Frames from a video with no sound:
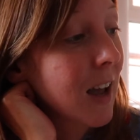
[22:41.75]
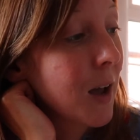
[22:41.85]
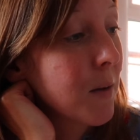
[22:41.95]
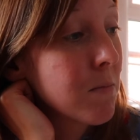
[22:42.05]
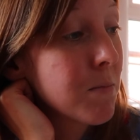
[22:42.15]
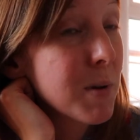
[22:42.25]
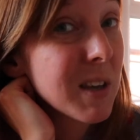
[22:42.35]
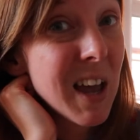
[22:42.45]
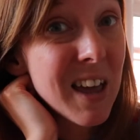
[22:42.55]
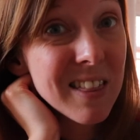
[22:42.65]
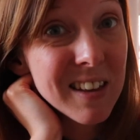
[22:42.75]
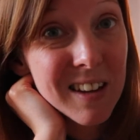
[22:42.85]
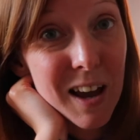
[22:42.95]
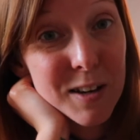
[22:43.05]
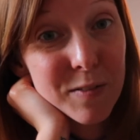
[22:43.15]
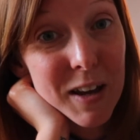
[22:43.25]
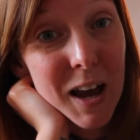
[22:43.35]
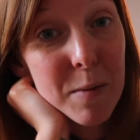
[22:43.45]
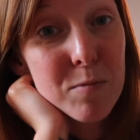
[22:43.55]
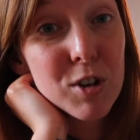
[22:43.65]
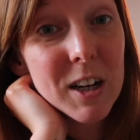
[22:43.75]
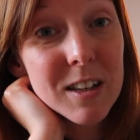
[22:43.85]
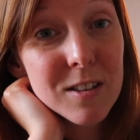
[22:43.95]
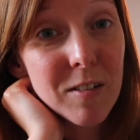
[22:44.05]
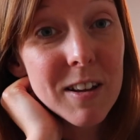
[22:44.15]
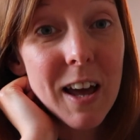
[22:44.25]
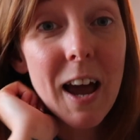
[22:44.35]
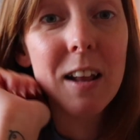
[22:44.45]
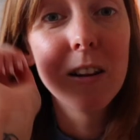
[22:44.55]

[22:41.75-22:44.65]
But yeah, that's kind of it. I'm really sorry that I